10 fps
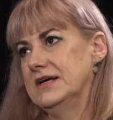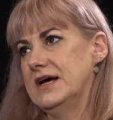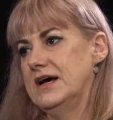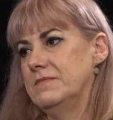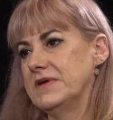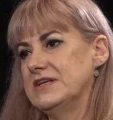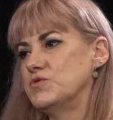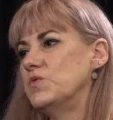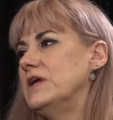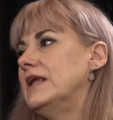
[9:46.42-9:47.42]
um, is
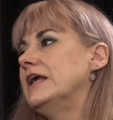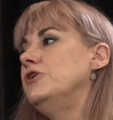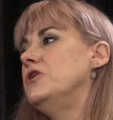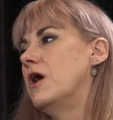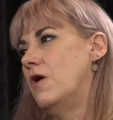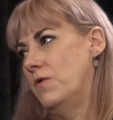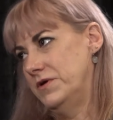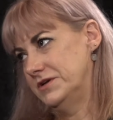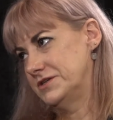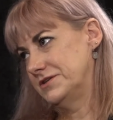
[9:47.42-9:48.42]
really
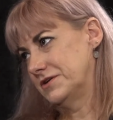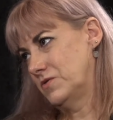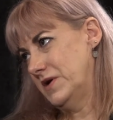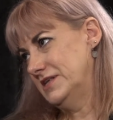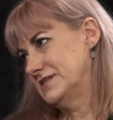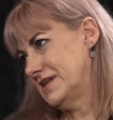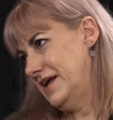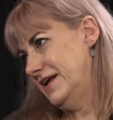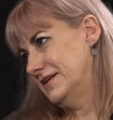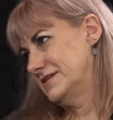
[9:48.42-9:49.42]
known to the
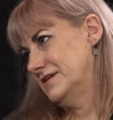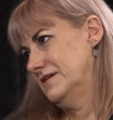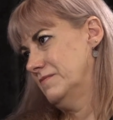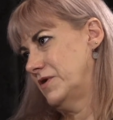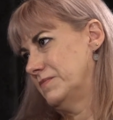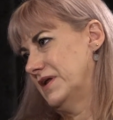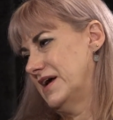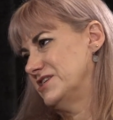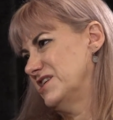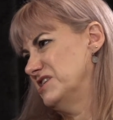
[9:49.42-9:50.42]
Queensland
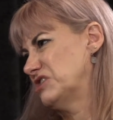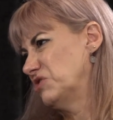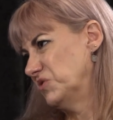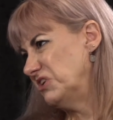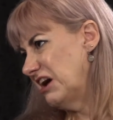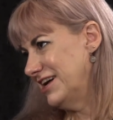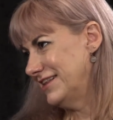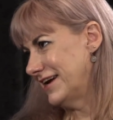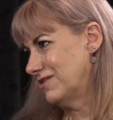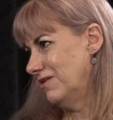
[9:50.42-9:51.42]
population as Goodna.
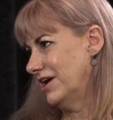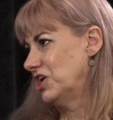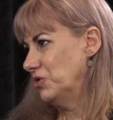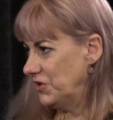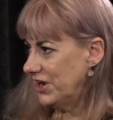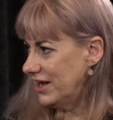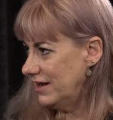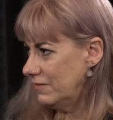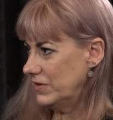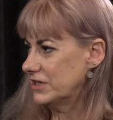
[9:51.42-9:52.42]
They call it Goodna
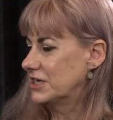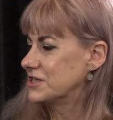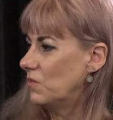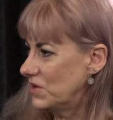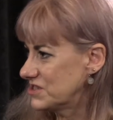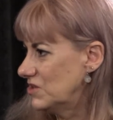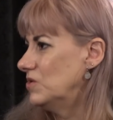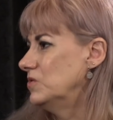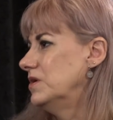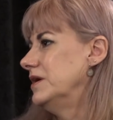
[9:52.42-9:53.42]
because it was
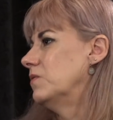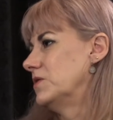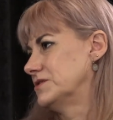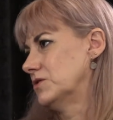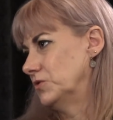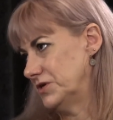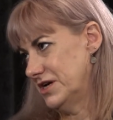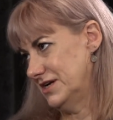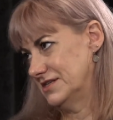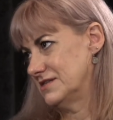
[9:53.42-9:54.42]
called it was
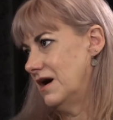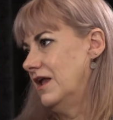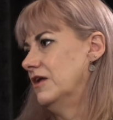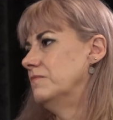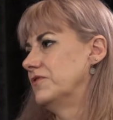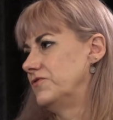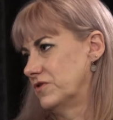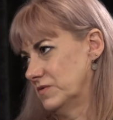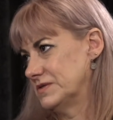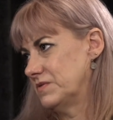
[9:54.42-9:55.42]
Goodna Asylum before
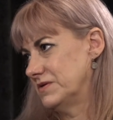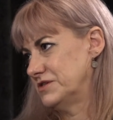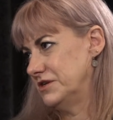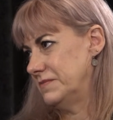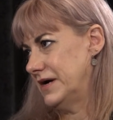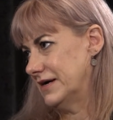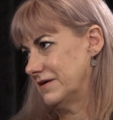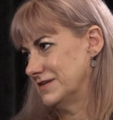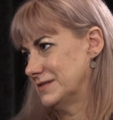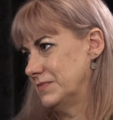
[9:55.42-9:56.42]
it was Wolston Park
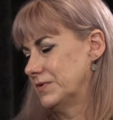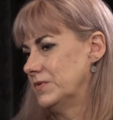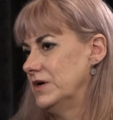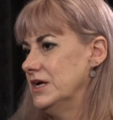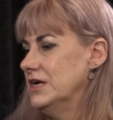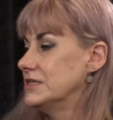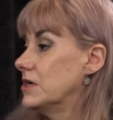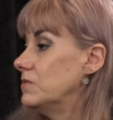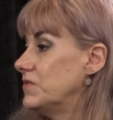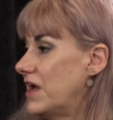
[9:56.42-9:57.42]
Hospital.
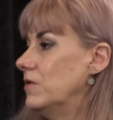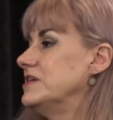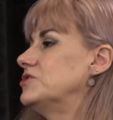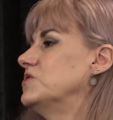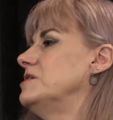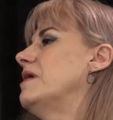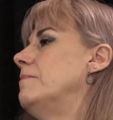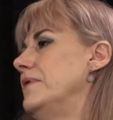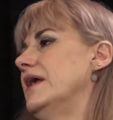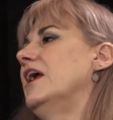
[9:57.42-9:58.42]
So they always talked
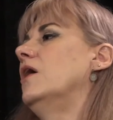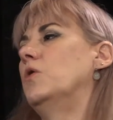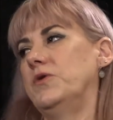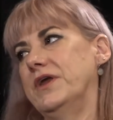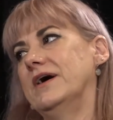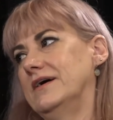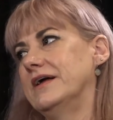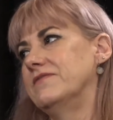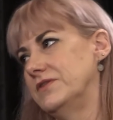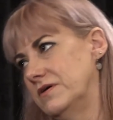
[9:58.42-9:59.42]
about being in Goodna,
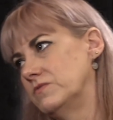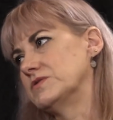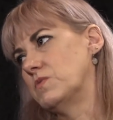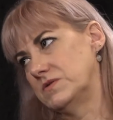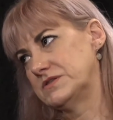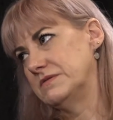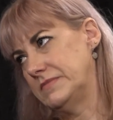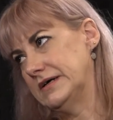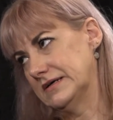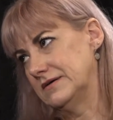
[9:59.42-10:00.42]
even though it was Wolston
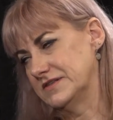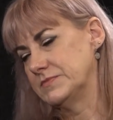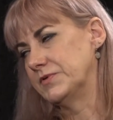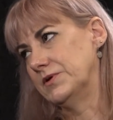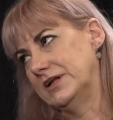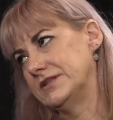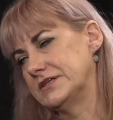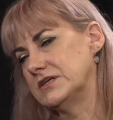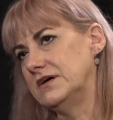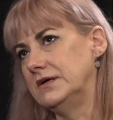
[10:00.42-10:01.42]
Park Hospital at the
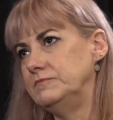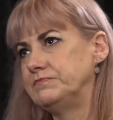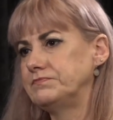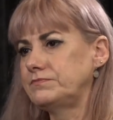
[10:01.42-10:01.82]
time.